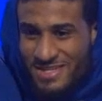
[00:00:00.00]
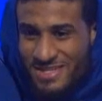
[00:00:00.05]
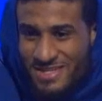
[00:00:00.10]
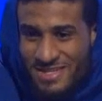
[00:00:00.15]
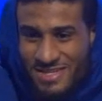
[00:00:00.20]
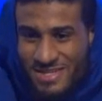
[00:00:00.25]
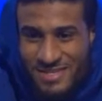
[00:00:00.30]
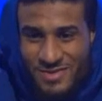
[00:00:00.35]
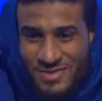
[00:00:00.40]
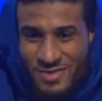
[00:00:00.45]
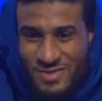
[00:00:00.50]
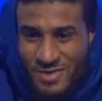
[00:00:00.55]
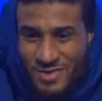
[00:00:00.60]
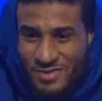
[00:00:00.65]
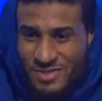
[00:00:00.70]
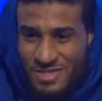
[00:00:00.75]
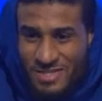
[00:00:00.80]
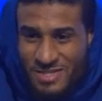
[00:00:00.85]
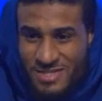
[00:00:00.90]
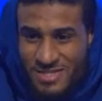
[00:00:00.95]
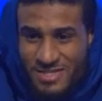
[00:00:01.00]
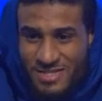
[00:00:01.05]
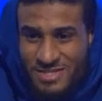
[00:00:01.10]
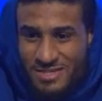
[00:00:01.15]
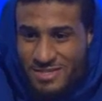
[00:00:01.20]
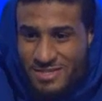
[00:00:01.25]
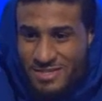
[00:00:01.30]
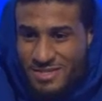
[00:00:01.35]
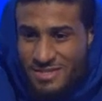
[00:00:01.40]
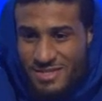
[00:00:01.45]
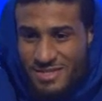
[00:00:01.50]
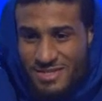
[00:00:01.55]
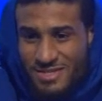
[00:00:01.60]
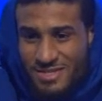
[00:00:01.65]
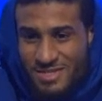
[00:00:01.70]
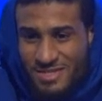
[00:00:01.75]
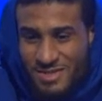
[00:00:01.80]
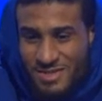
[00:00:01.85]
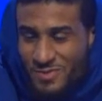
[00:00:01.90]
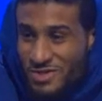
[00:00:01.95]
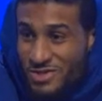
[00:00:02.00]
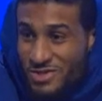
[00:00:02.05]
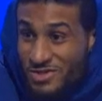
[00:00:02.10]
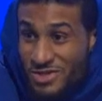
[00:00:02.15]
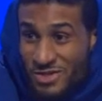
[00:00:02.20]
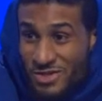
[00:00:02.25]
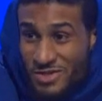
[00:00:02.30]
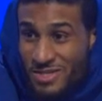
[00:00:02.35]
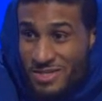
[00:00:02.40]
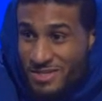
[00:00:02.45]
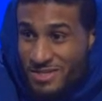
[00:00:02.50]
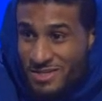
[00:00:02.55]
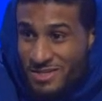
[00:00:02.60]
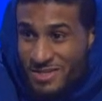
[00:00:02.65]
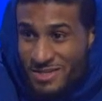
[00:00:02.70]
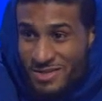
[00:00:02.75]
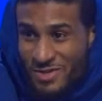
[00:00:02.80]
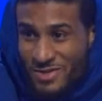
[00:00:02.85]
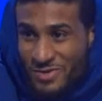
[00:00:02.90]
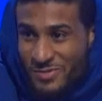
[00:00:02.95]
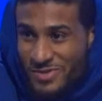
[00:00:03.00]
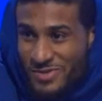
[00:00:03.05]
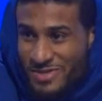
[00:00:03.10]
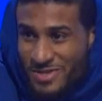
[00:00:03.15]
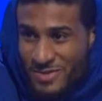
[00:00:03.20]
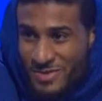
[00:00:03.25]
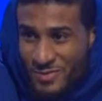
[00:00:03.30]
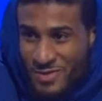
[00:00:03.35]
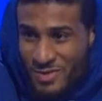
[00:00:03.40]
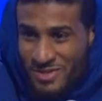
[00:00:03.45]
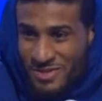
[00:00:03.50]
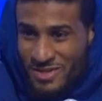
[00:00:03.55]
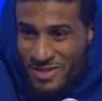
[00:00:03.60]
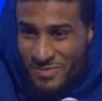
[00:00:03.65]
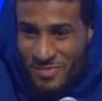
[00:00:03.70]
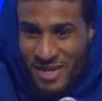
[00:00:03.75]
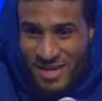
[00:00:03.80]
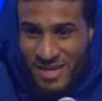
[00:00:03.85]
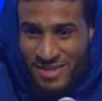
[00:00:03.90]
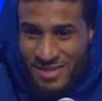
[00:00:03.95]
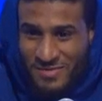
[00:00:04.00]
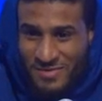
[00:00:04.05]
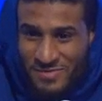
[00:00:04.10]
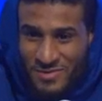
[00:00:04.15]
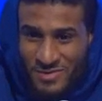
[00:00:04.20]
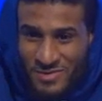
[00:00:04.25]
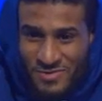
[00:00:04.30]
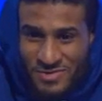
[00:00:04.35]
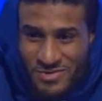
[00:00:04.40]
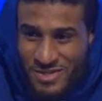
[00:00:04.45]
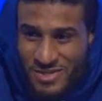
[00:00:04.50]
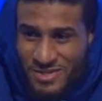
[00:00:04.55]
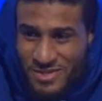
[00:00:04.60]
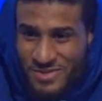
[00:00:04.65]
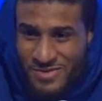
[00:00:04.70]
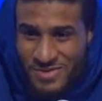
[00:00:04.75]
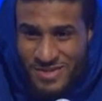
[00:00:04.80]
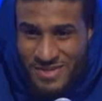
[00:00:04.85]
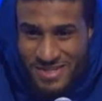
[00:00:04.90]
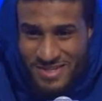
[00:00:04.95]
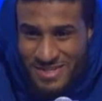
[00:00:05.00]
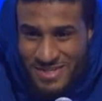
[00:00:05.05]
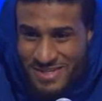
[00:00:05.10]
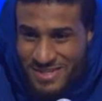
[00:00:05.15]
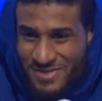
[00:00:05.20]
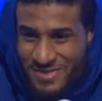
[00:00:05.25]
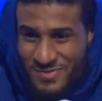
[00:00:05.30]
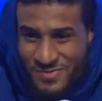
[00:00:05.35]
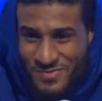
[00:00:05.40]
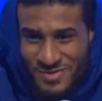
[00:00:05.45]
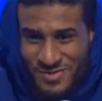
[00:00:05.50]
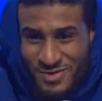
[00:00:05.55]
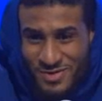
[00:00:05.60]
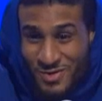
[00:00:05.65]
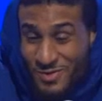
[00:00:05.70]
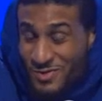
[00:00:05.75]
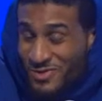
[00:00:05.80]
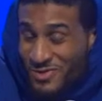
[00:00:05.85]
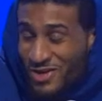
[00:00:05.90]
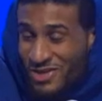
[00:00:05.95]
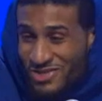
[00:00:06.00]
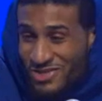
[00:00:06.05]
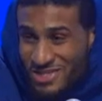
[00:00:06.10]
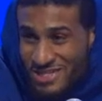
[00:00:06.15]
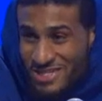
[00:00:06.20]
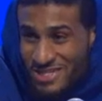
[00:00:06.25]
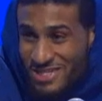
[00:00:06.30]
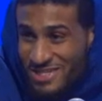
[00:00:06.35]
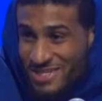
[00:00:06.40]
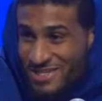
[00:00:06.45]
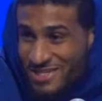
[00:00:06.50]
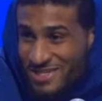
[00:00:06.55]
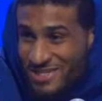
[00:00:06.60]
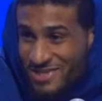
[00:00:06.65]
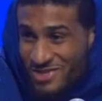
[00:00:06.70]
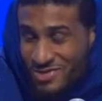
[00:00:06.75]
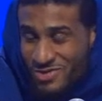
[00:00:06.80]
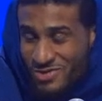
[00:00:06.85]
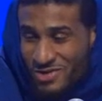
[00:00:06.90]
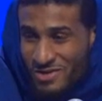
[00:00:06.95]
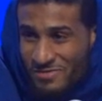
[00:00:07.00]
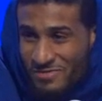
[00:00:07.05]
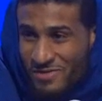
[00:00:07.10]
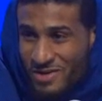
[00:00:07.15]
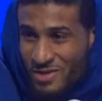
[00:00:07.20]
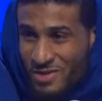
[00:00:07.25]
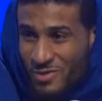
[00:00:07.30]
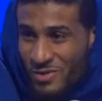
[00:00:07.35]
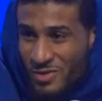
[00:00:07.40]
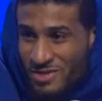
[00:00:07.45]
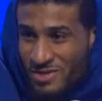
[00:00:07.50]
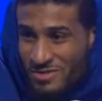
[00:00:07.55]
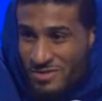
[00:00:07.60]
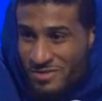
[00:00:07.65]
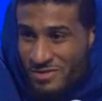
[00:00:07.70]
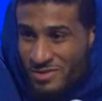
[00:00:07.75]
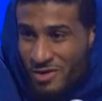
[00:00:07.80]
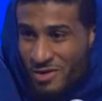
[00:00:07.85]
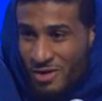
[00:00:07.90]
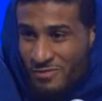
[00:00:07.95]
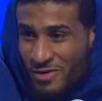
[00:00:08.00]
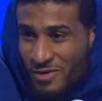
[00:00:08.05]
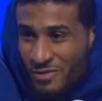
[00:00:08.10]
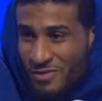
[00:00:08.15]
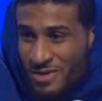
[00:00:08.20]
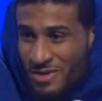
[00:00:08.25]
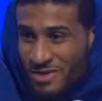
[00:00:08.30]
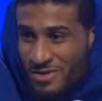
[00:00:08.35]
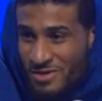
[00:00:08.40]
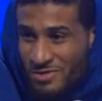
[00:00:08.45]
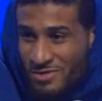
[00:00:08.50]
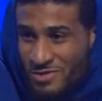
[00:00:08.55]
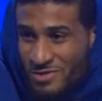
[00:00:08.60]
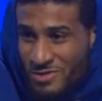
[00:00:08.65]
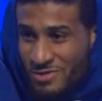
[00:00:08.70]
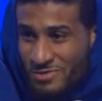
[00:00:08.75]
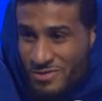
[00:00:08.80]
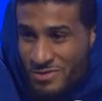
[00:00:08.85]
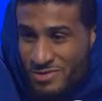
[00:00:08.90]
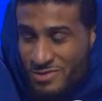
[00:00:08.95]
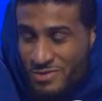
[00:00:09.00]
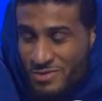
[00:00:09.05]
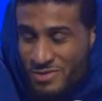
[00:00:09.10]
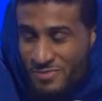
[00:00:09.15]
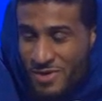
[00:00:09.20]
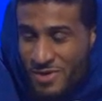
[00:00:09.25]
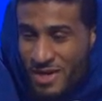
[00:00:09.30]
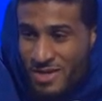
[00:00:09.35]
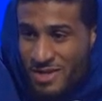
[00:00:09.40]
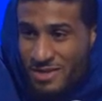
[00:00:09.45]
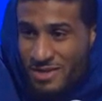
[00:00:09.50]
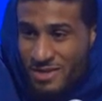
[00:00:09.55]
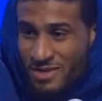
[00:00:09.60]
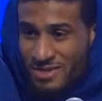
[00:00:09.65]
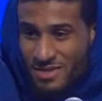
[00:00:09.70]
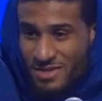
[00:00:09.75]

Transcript: Lee. You know, it's just it's just been a journey. You know, we think we think back like a few years ago. Um, you know, we were all in a G. You know, trying to find our way, carve our way, uh, you know, to a spot.